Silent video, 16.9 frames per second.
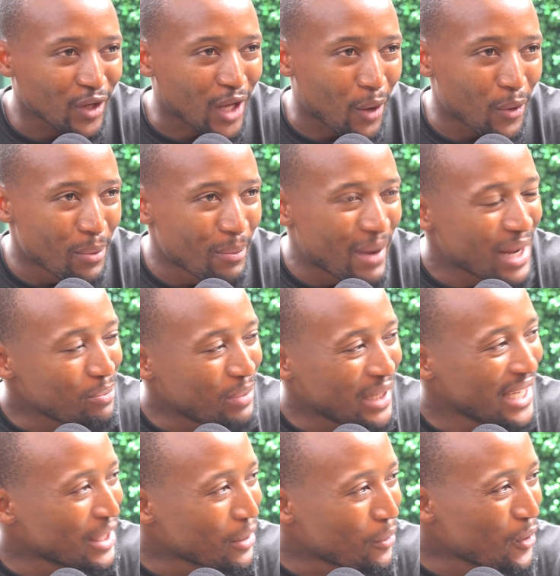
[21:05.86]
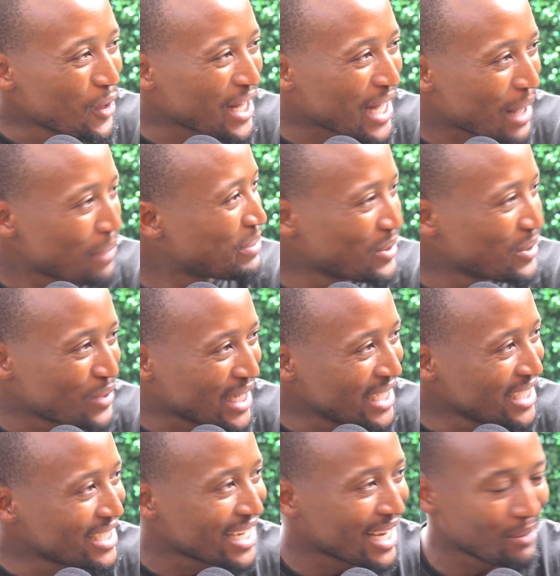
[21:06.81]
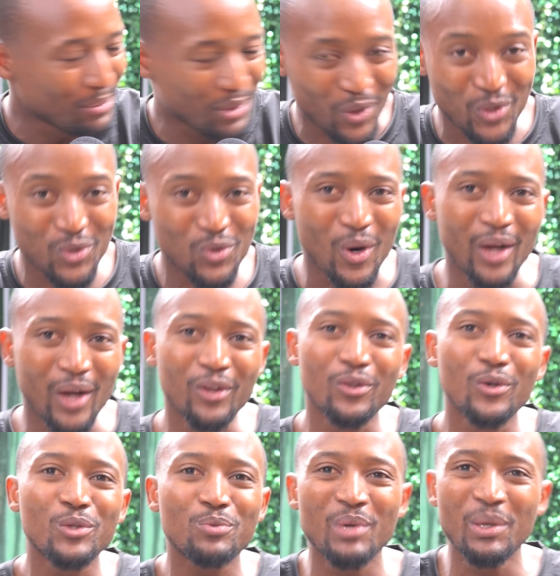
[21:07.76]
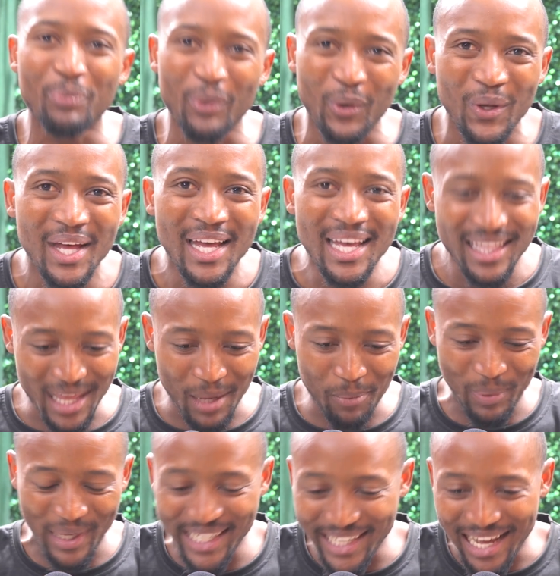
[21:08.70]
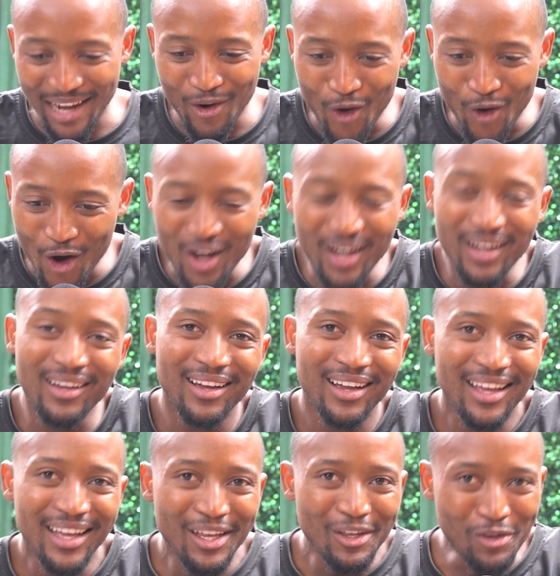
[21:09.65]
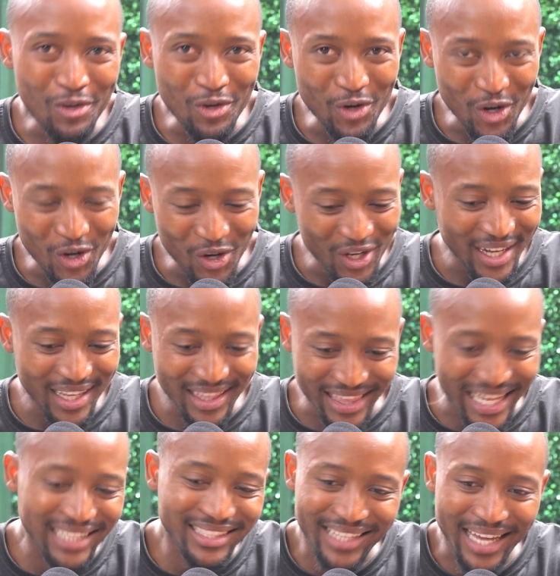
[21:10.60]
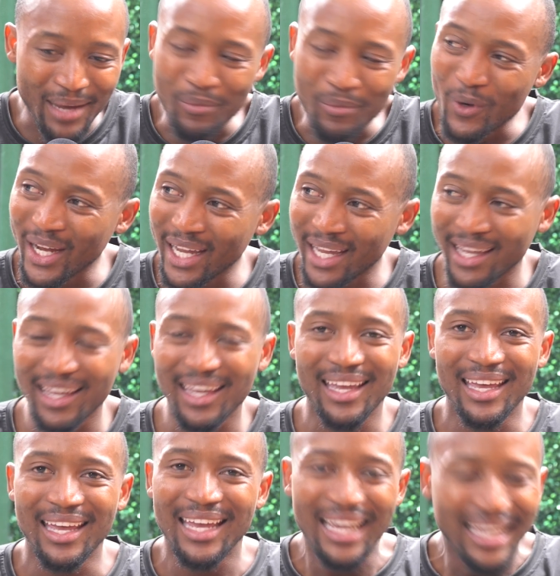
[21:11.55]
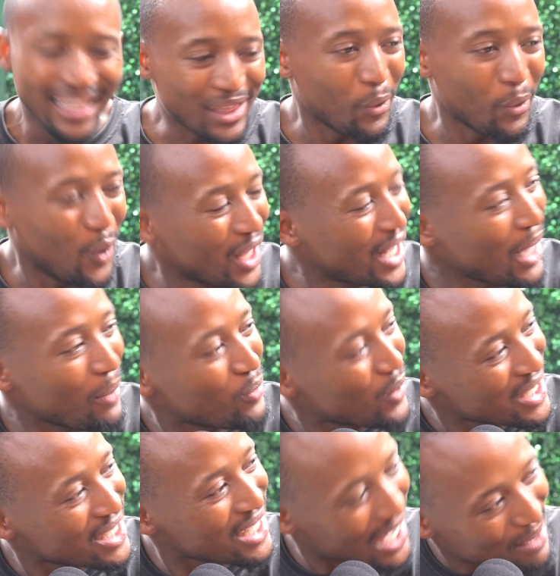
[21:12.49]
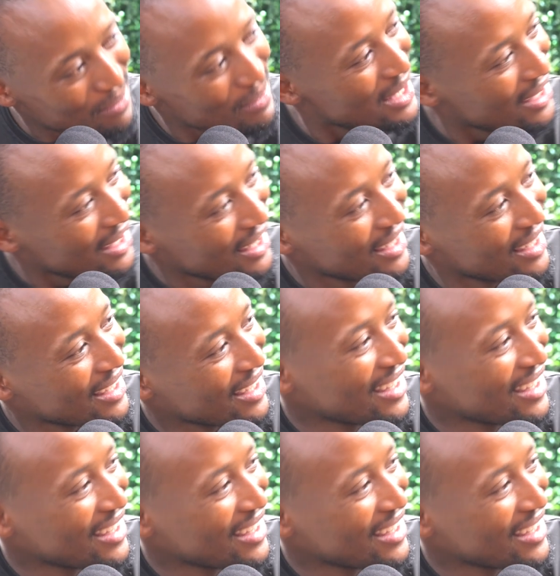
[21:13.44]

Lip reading: we might be in the World Cup in 2010? Because you're one of those people that played along, that time where the World Cup was coming.